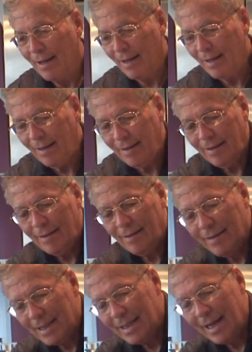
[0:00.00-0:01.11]
get
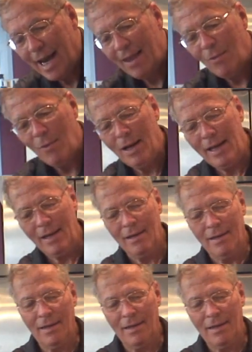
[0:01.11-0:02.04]
that out of the way.